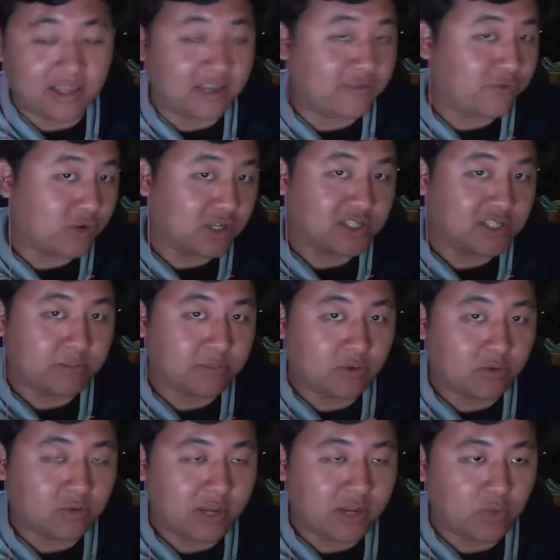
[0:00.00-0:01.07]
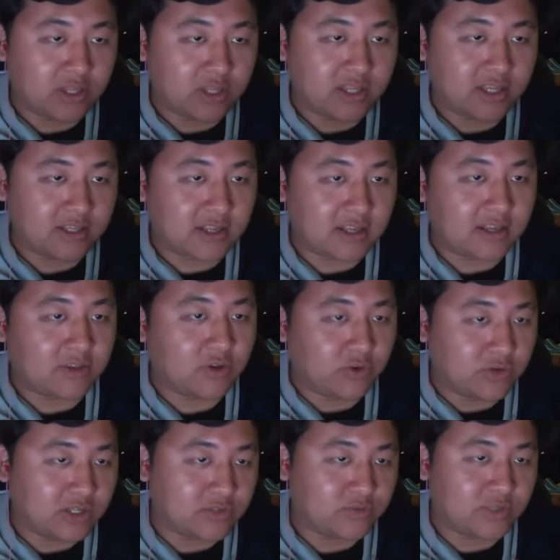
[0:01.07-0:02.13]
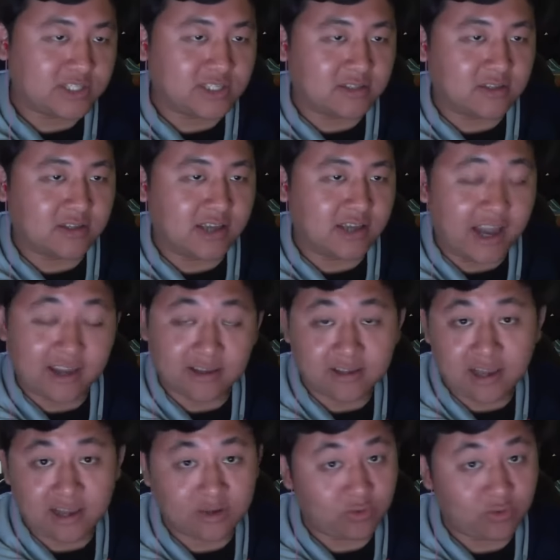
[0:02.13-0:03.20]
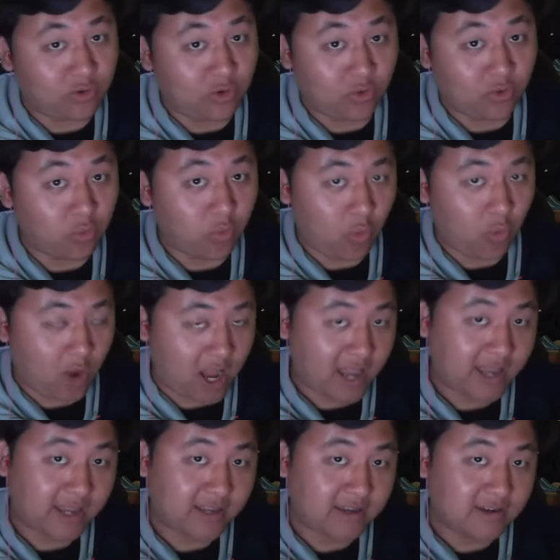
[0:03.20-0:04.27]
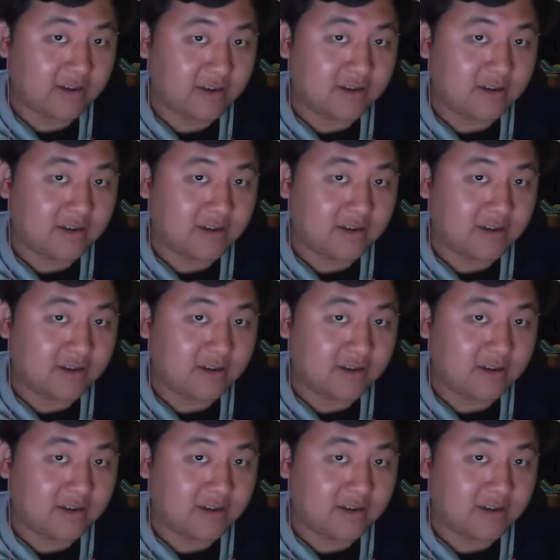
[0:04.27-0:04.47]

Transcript: Like like for example, right? One thing that I noticed recently, I and I don't know why,